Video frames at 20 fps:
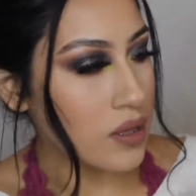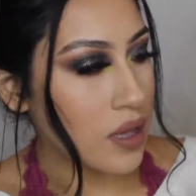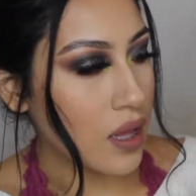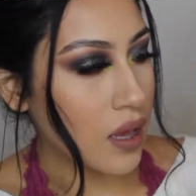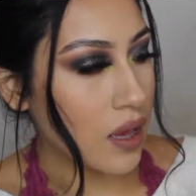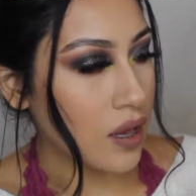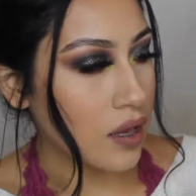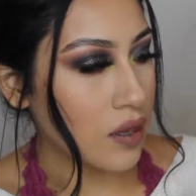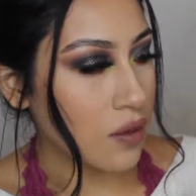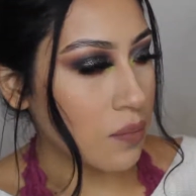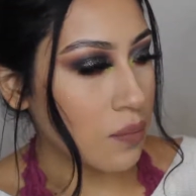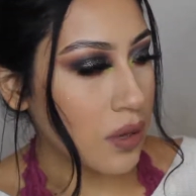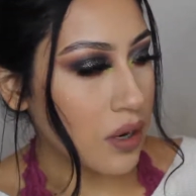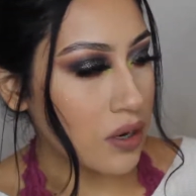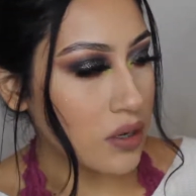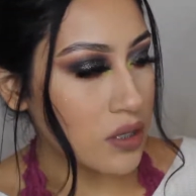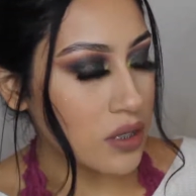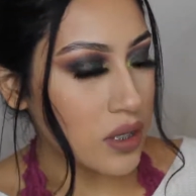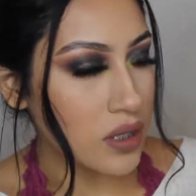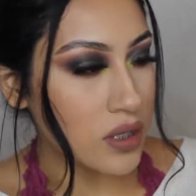
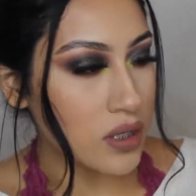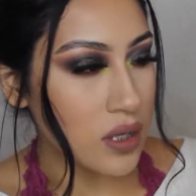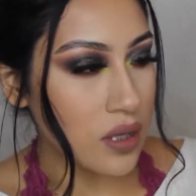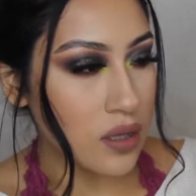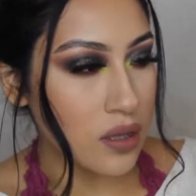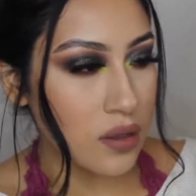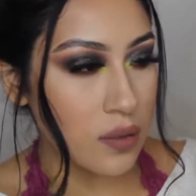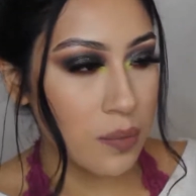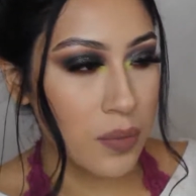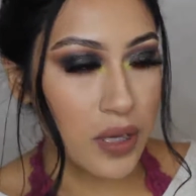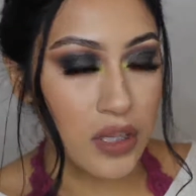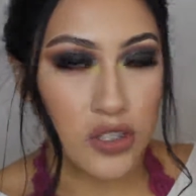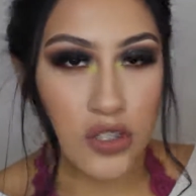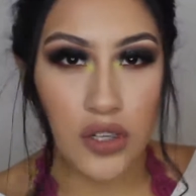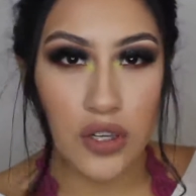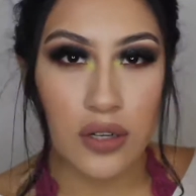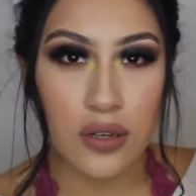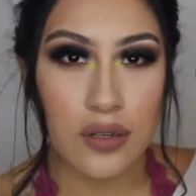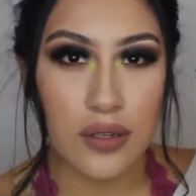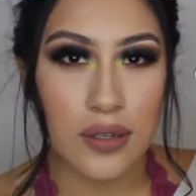comparison to the
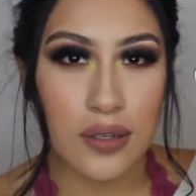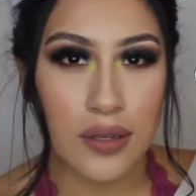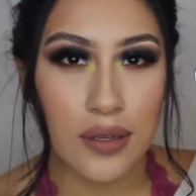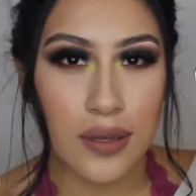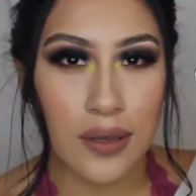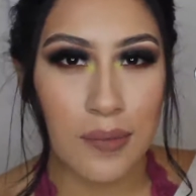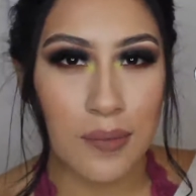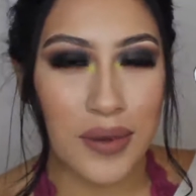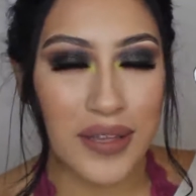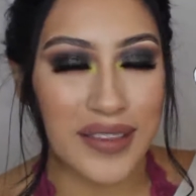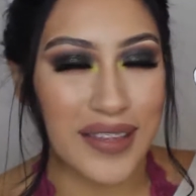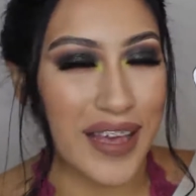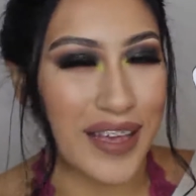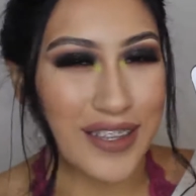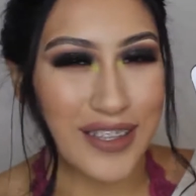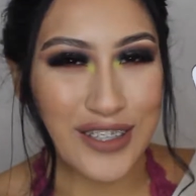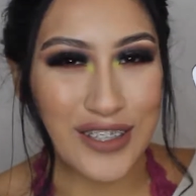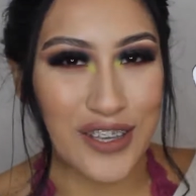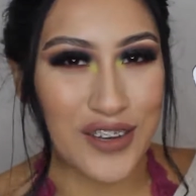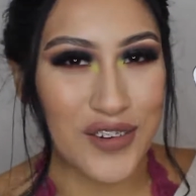picture, but
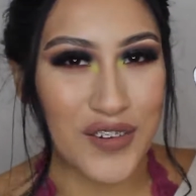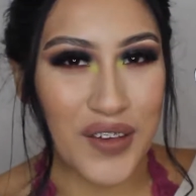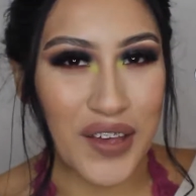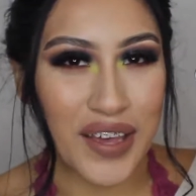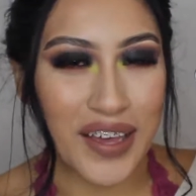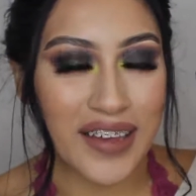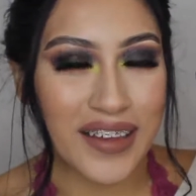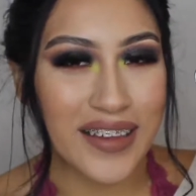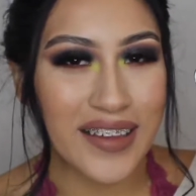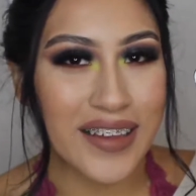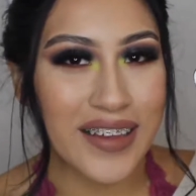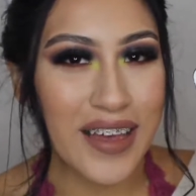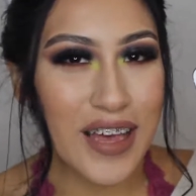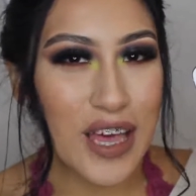that's okay.